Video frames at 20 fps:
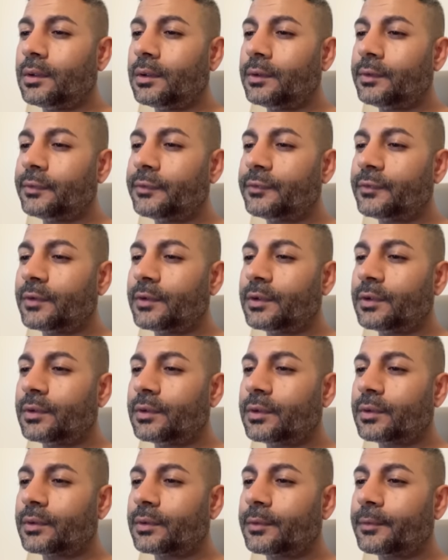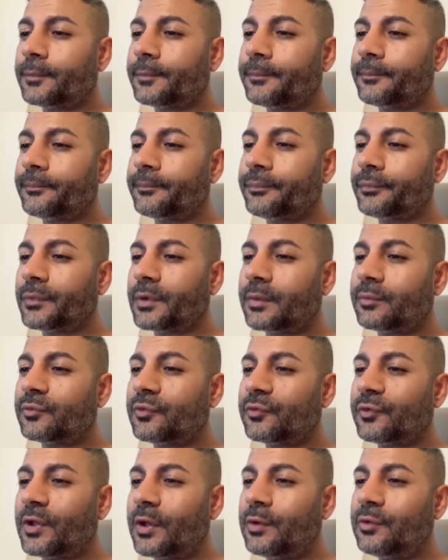So I'm
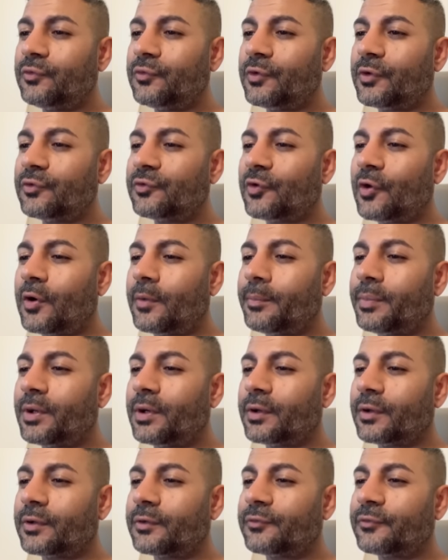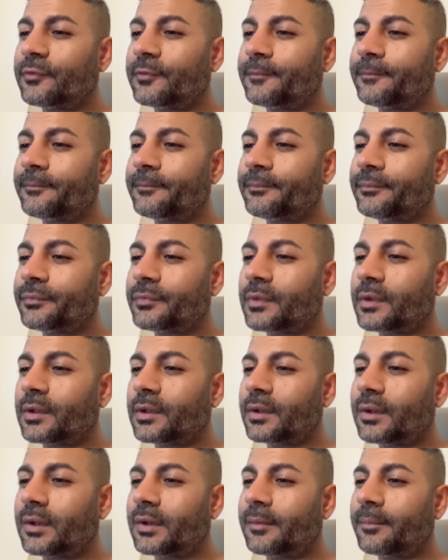just going to the top part because
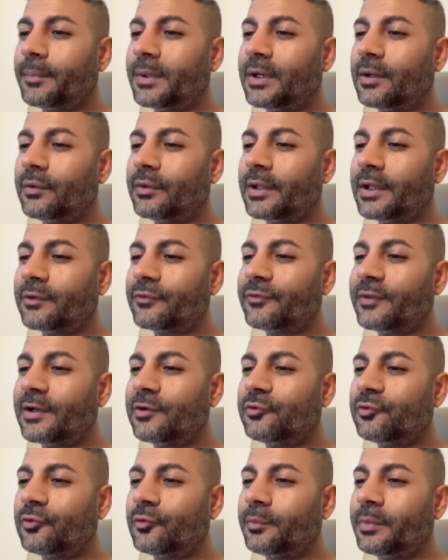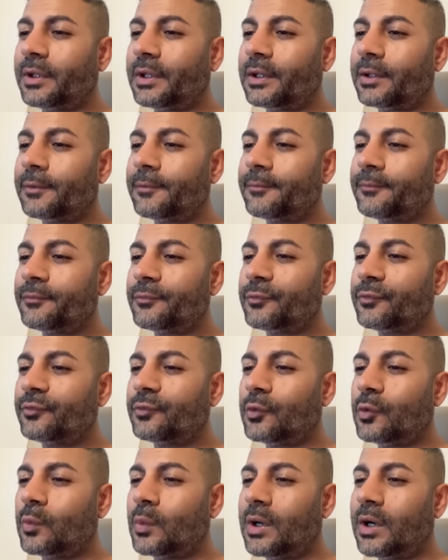I've been on that central bit for
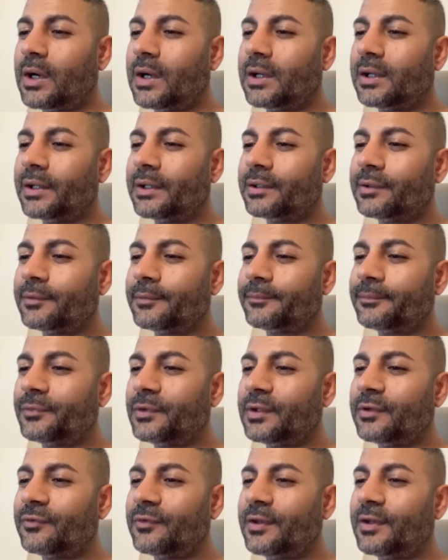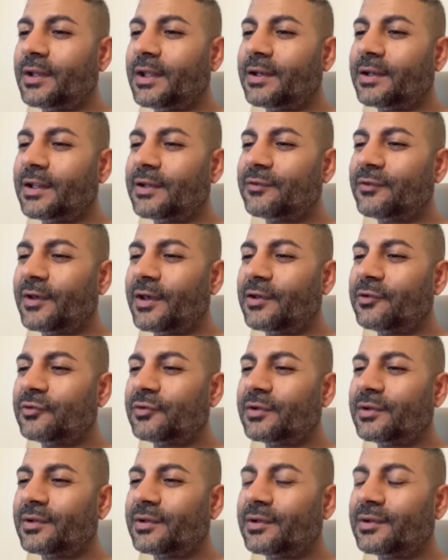a while and you can see the
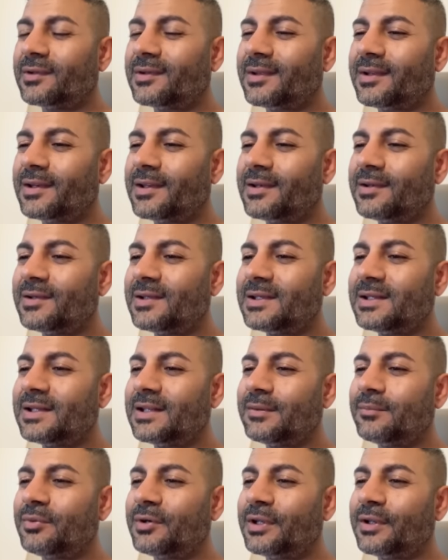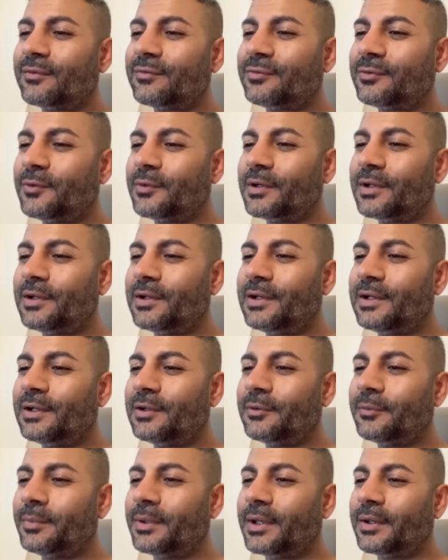indentation, and it did bring it forward a
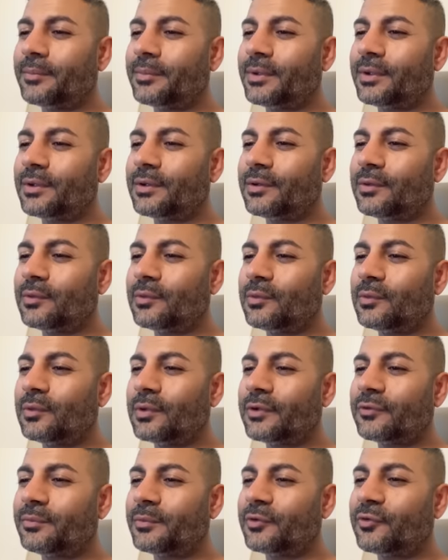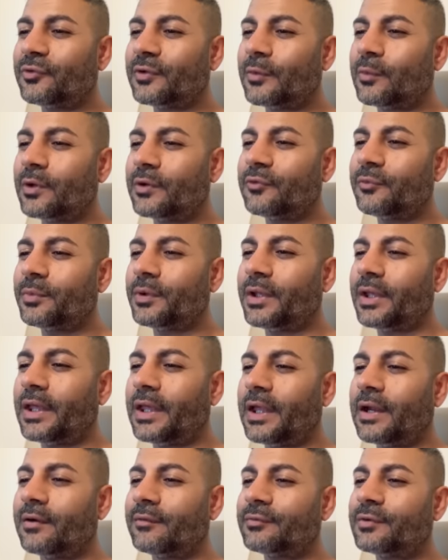little bit, but not as much as I wanted. But
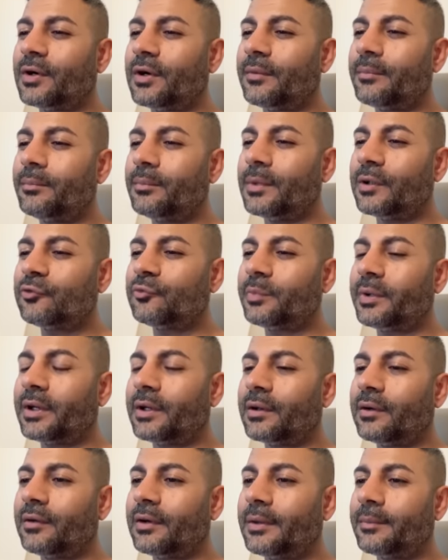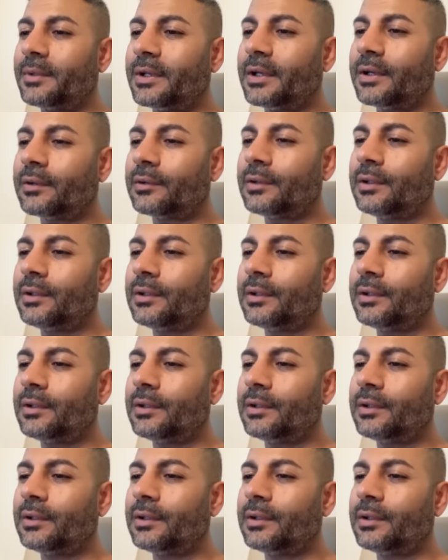here I've got a much better grip now.